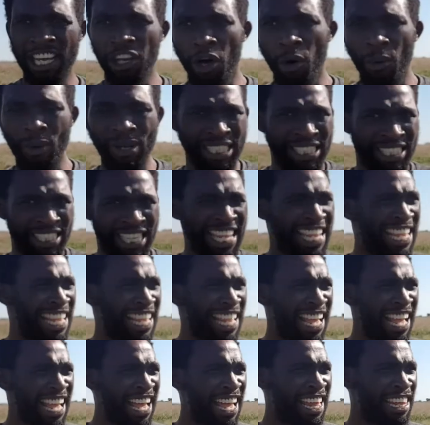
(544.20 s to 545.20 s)
that I always see
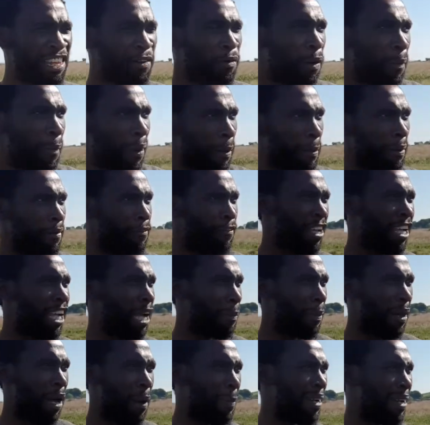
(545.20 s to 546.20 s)
that will make me
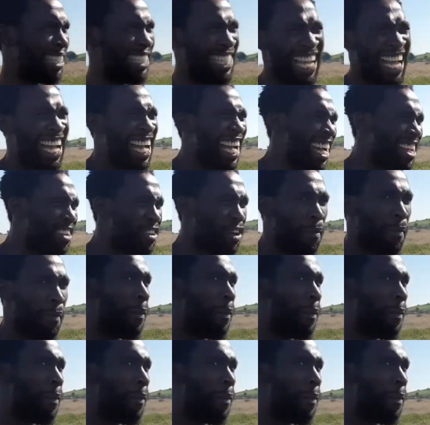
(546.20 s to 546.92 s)
think about my dad